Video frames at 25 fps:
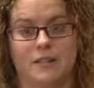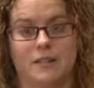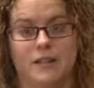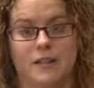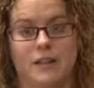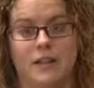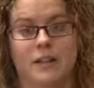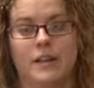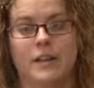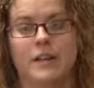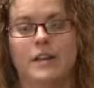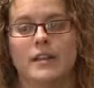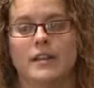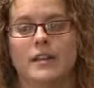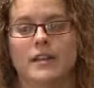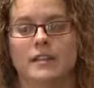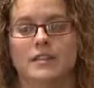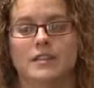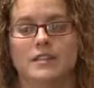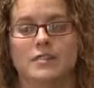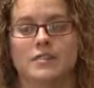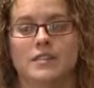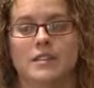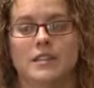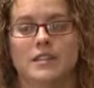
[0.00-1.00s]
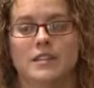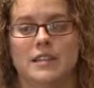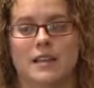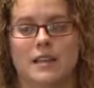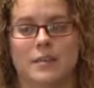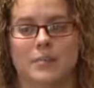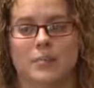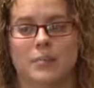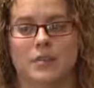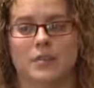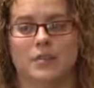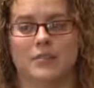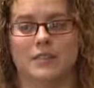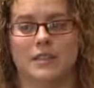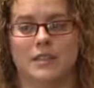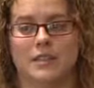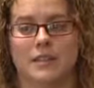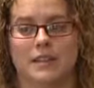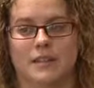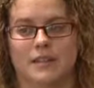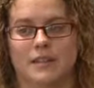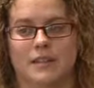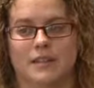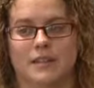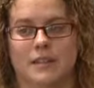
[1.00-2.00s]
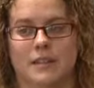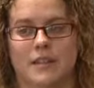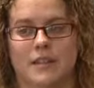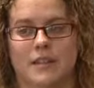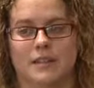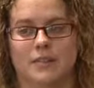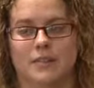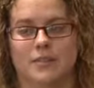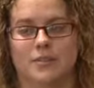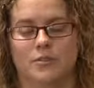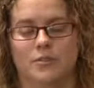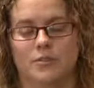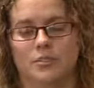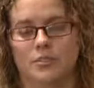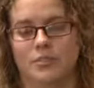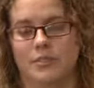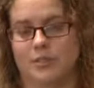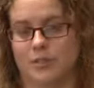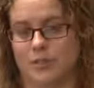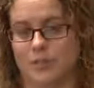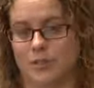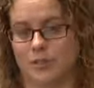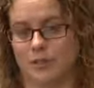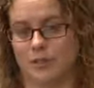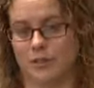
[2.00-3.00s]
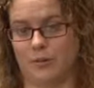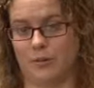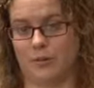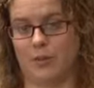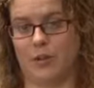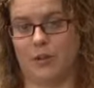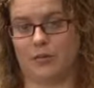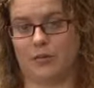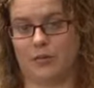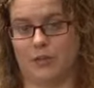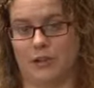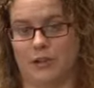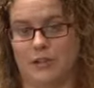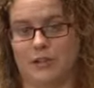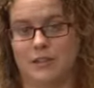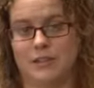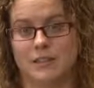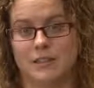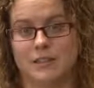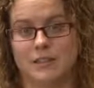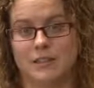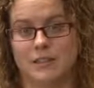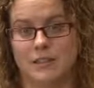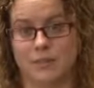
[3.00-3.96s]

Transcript: So that's a good example of the sector saying, look, do you know what's going to work for us?